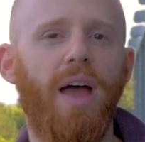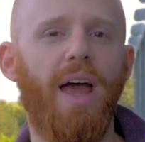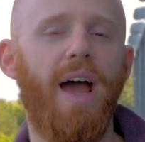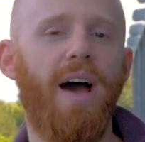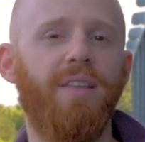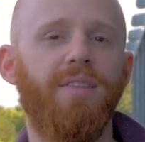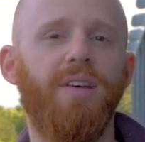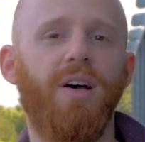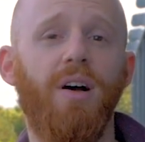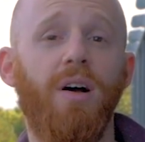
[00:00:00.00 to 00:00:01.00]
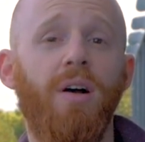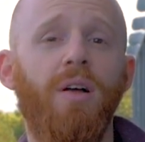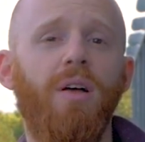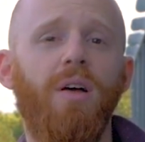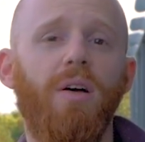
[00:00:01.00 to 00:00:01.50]
And
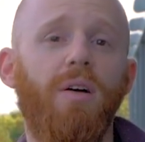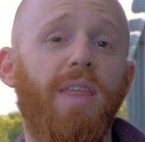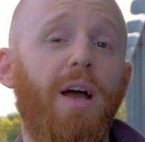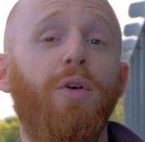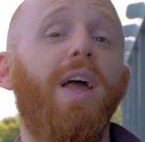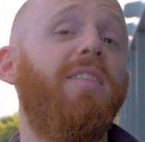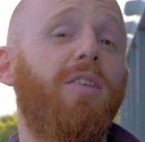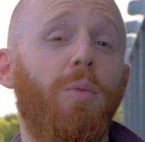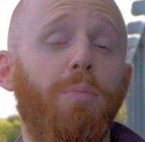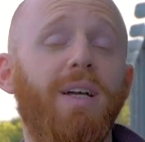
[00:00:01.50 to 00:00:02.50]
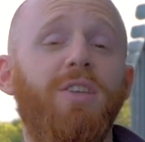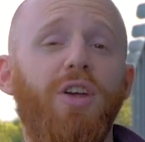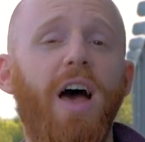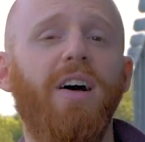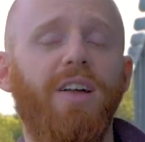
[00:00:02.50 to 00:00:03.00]
that creates a big
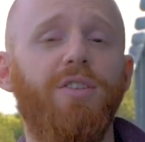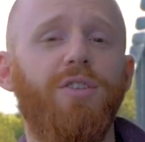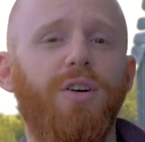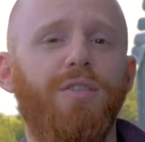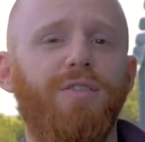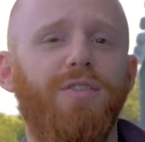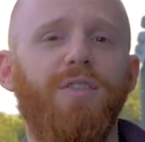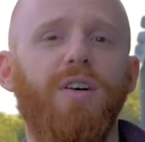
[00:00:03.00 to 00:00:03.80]
challenge of